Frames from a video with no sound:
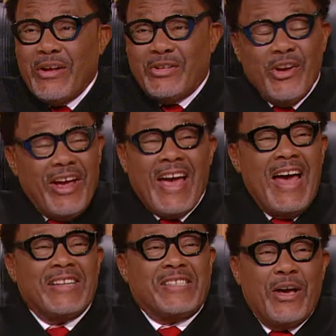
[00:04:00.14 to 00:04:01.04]
You ain't
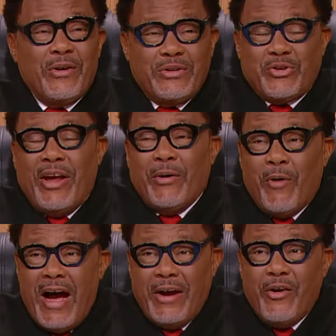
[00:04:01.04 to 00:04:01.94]
got to steal to drink
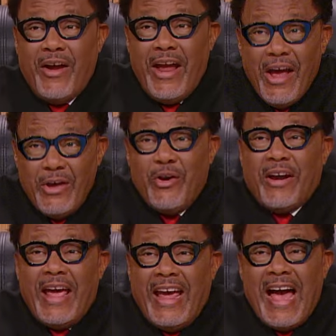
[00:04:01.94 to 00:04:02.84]
wine. You
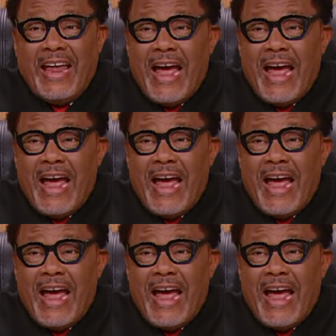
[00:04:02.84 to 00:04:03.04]
can hang out